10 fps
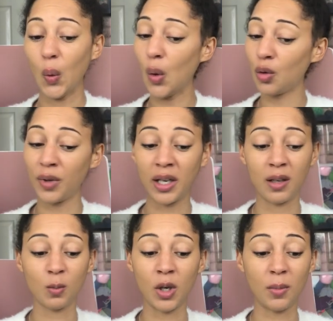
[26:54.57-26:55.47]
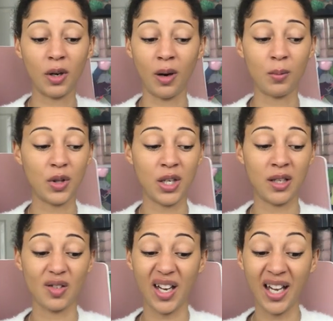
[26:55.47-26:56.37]
or ringing one of my
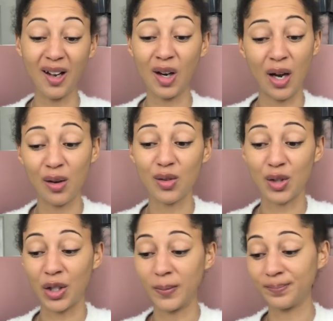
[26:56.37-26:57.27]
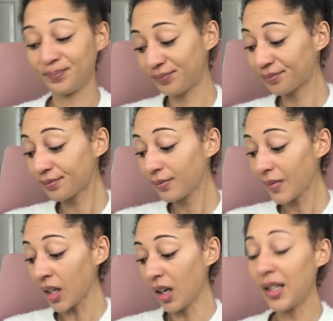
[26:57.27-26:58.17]
grandmothers, I get loads done,
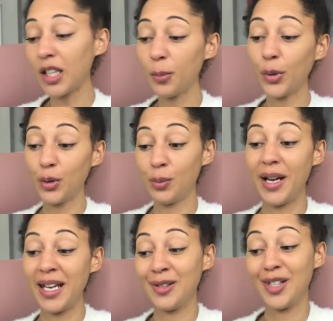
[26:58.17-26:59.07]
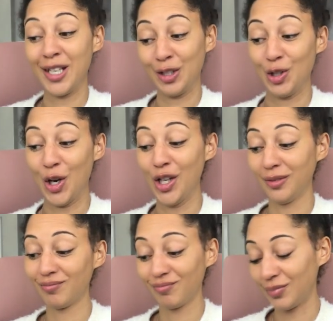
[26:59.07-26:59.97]
and then I put all my ends in a jar.
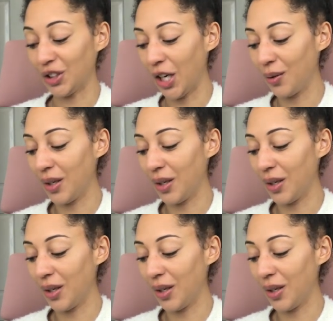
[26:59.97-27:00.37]
So